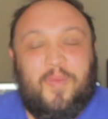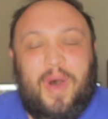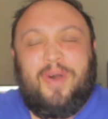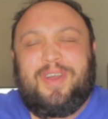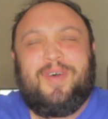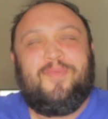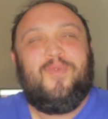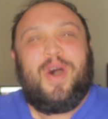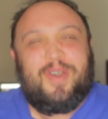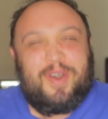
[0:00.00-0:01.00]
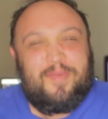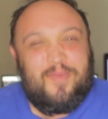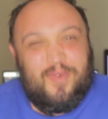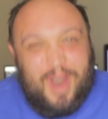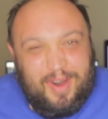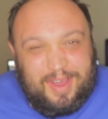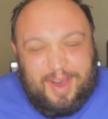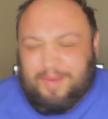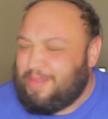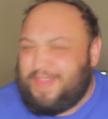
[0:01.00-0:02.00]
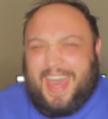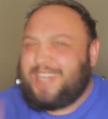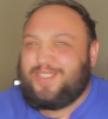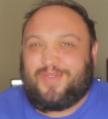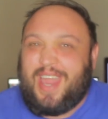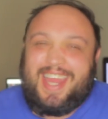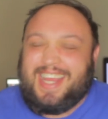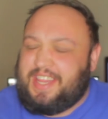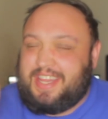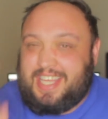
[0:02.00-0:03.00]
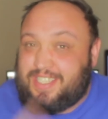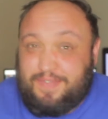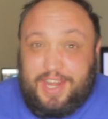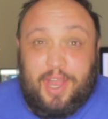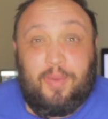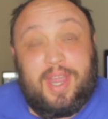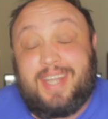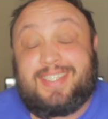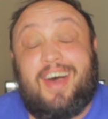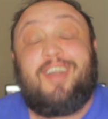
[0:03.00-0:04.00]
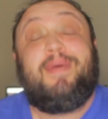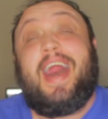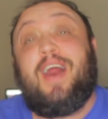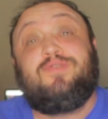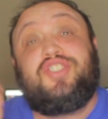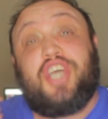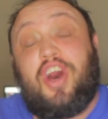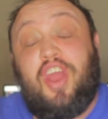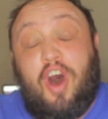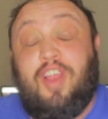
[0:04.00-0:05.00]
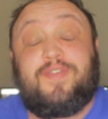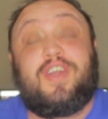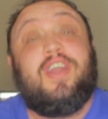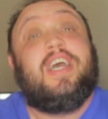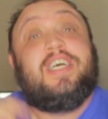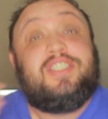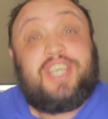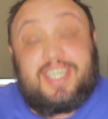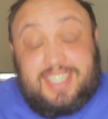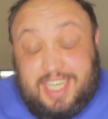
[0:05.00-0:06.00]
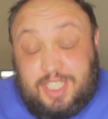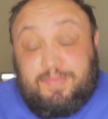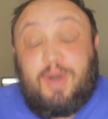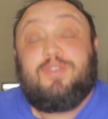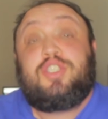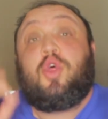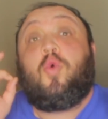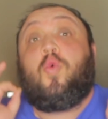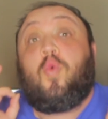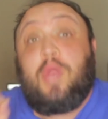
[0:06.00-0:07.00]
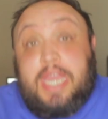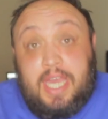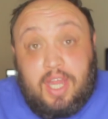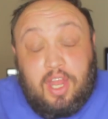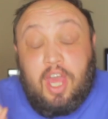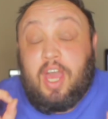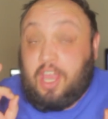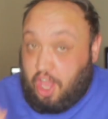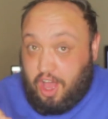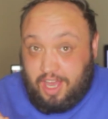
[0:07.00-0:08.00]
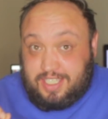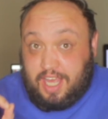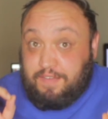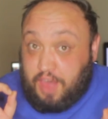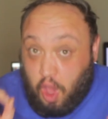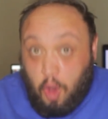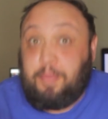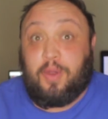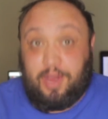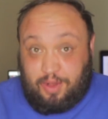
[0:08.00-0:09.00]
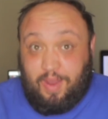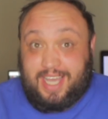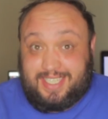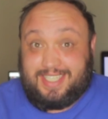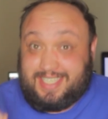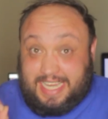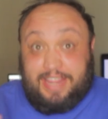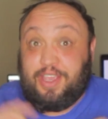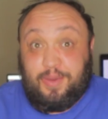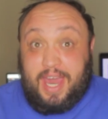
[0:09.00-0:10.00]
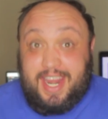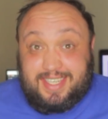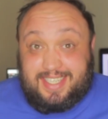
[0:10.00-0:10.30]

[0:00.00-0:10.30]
Welcome. That's right, in this video, we're going to talk about how John Oliver just exposed the real cause of the opioid crisis in the United